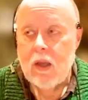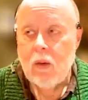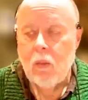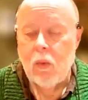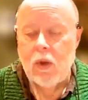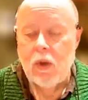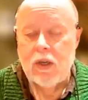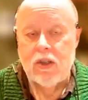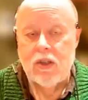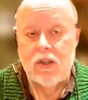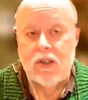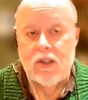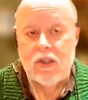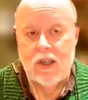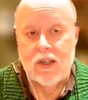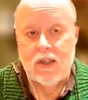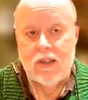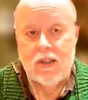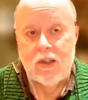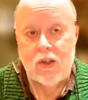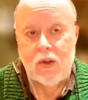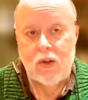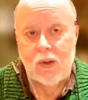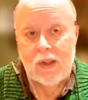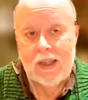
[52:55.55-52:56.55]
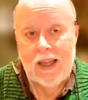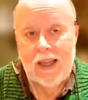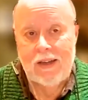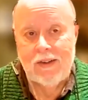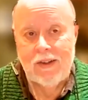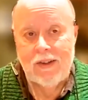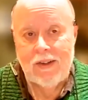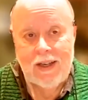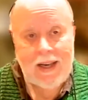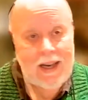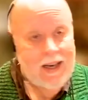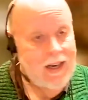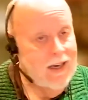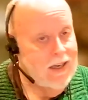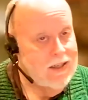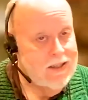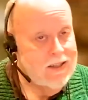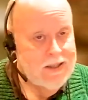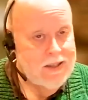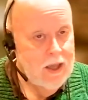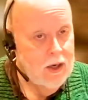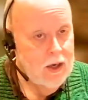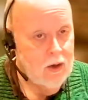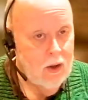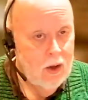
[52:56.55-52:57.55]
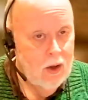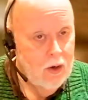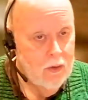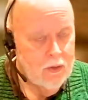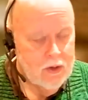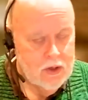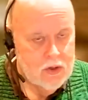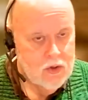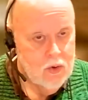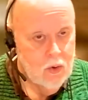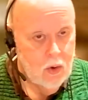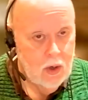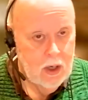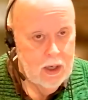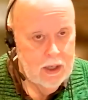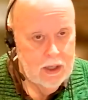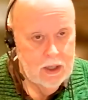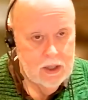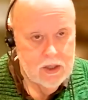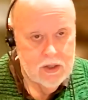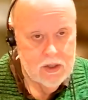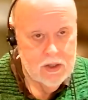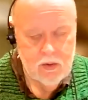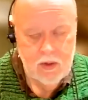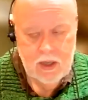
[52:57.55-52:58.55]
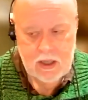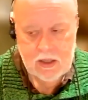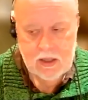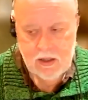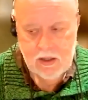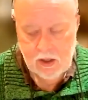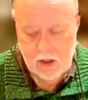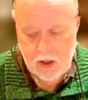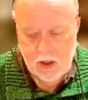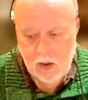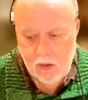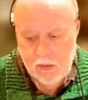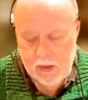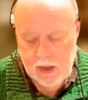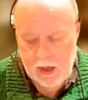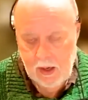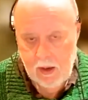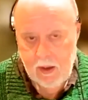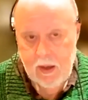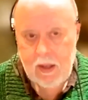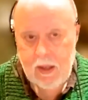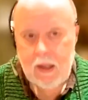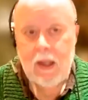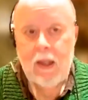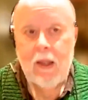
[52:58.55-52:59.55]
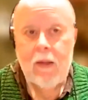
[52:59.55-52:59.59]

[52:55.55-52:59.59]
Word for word: which is just New London, and it's not all the Shoreline East trains that go there.